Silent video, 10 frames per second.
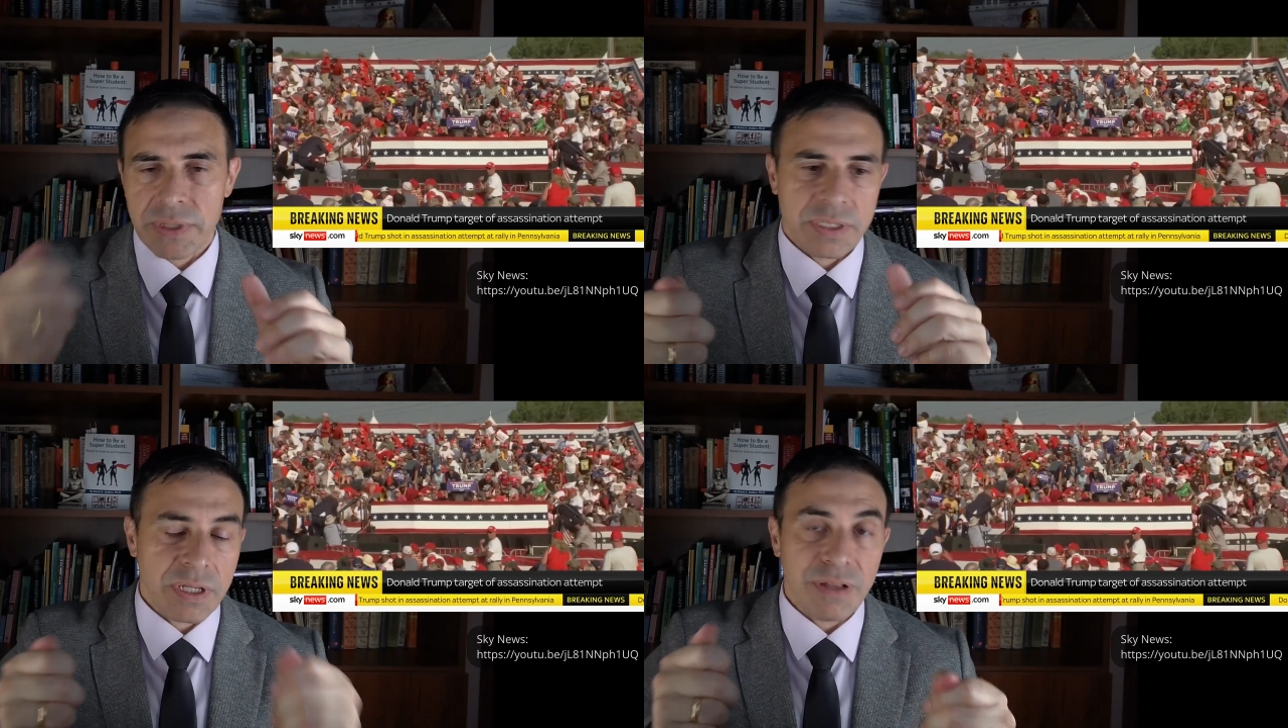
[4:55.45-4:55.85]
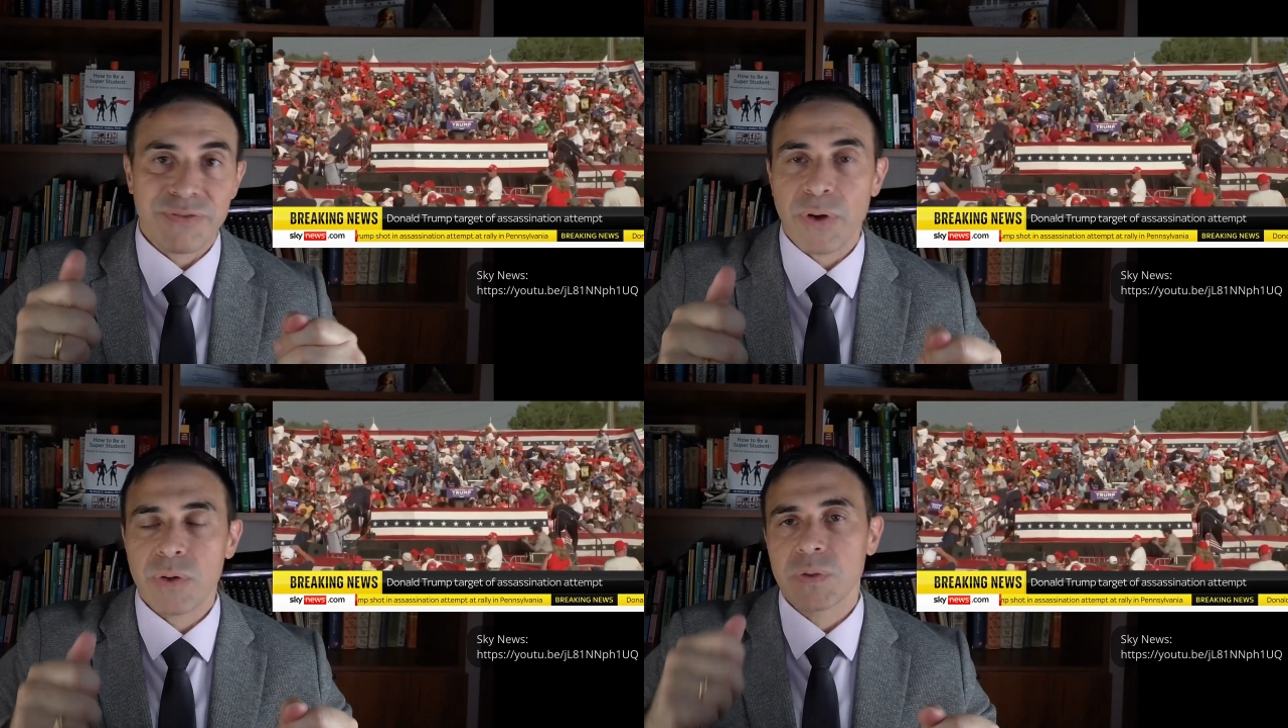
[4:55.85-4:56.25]
cell
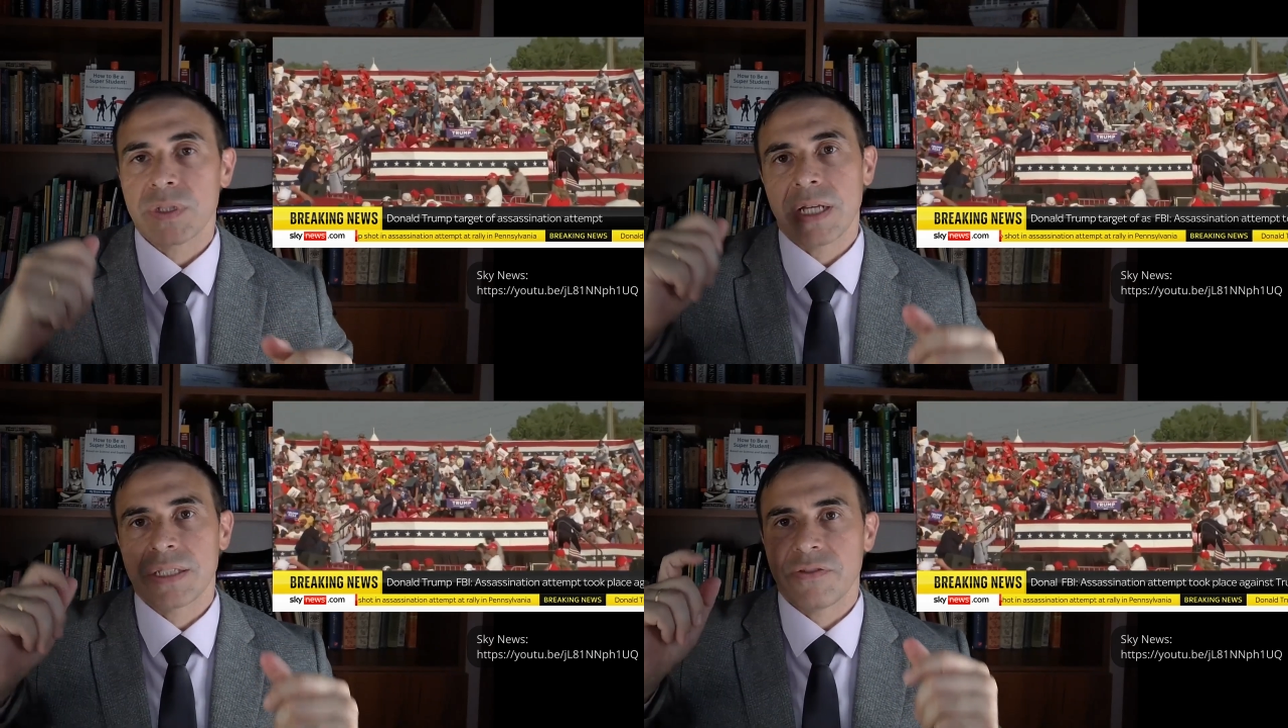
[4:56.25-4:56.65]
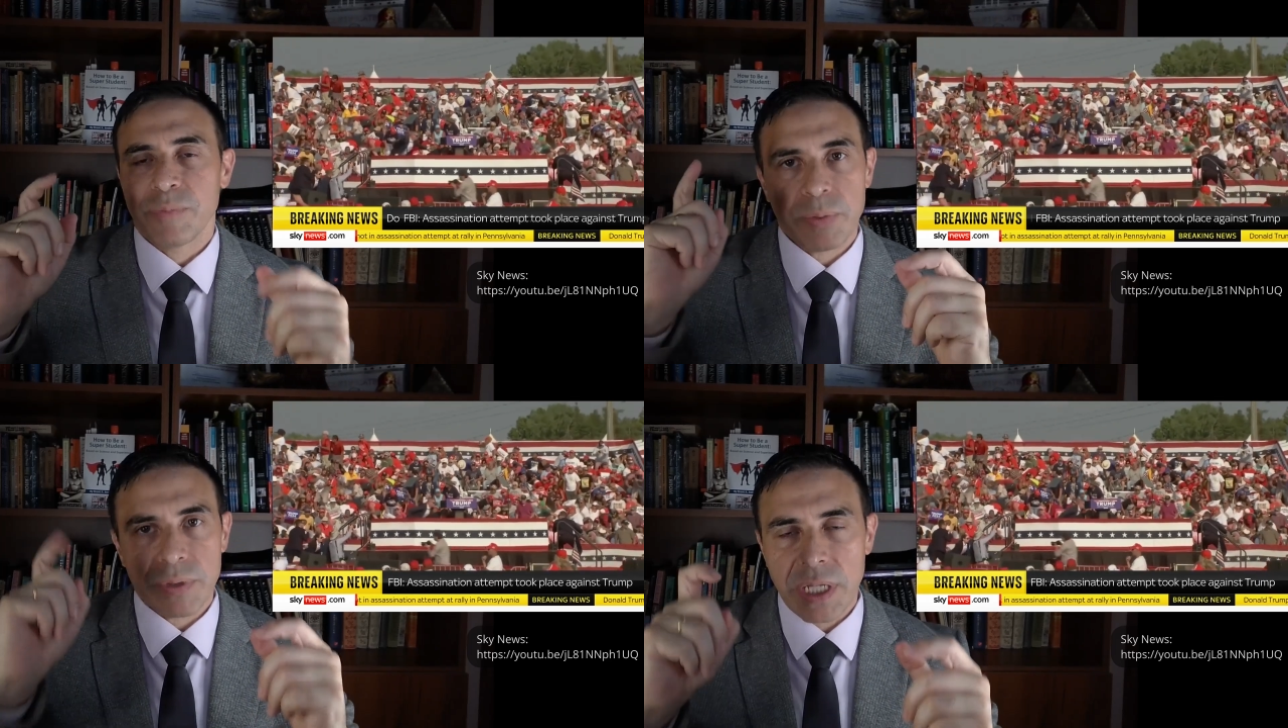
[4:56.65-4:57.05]
phones, lots of
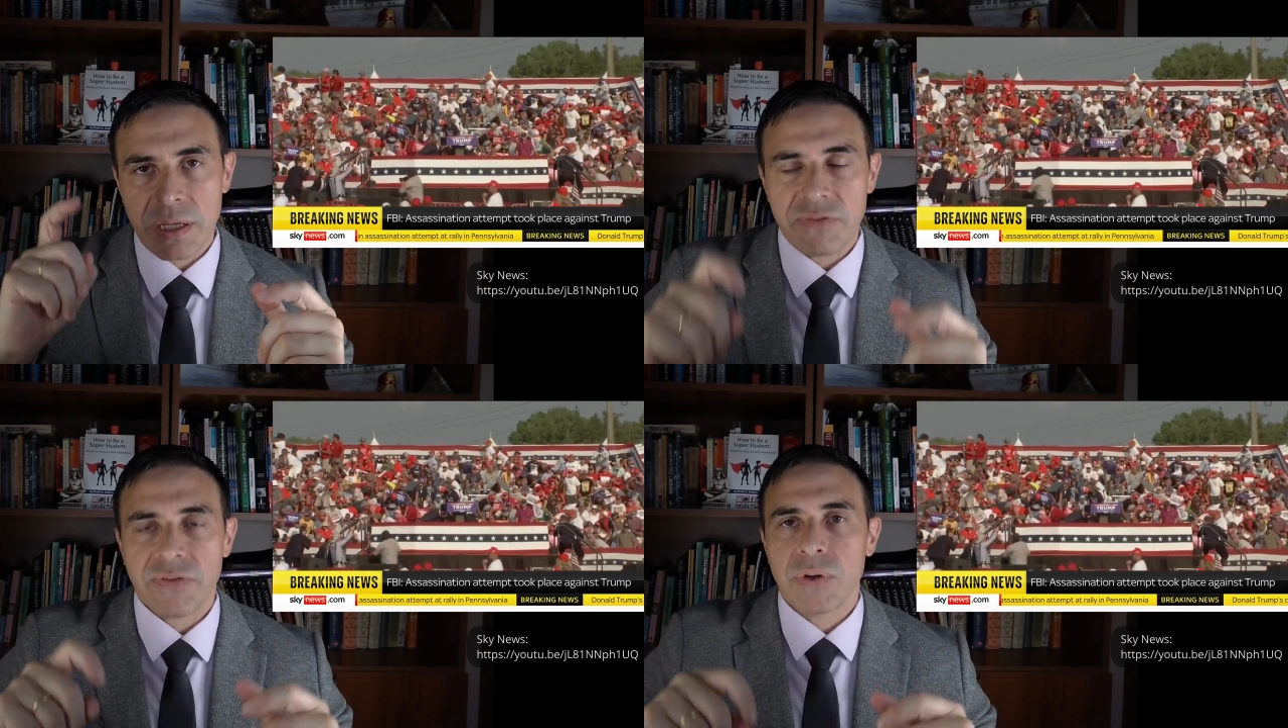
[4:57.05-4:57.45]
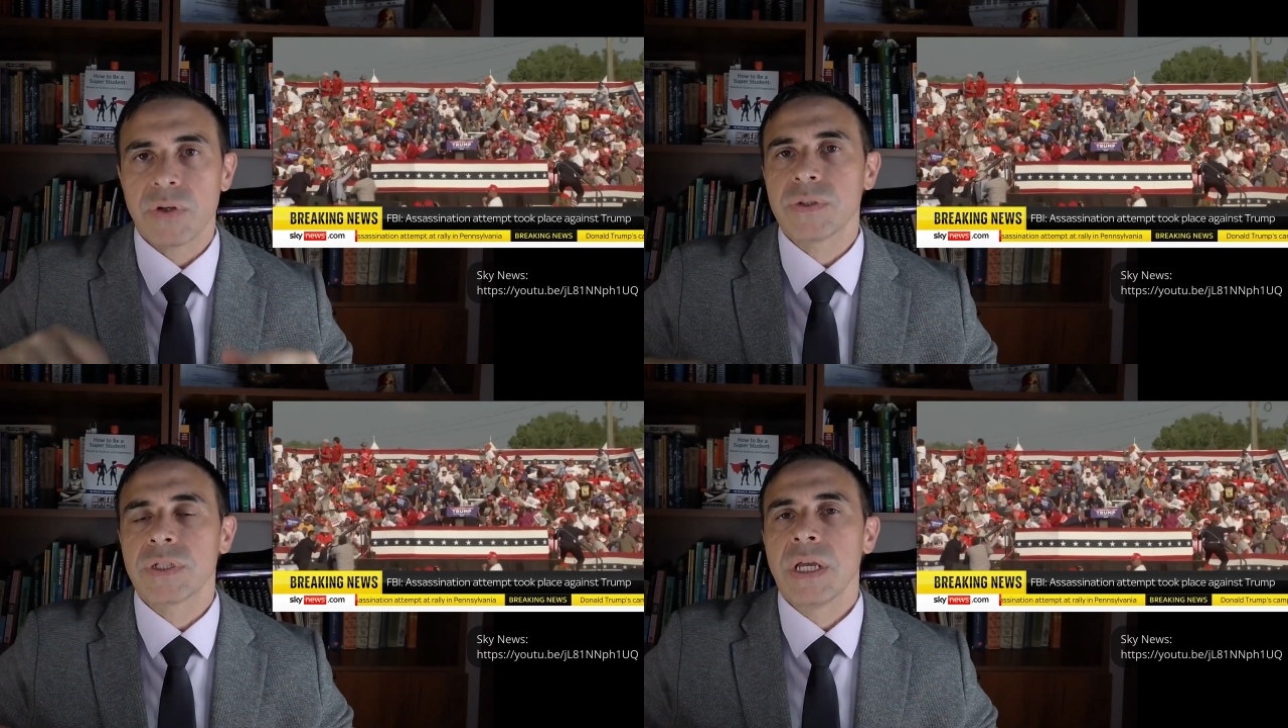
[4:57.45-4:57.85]
people taking
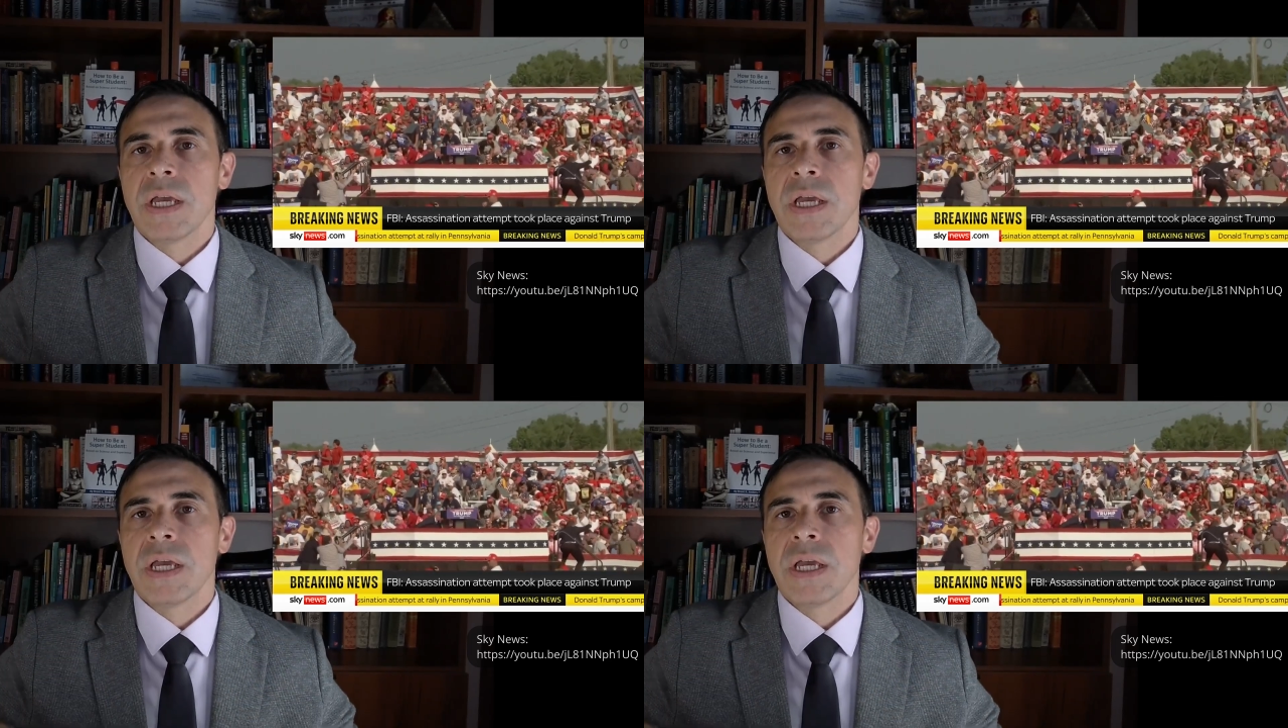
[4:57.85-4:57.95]
photos.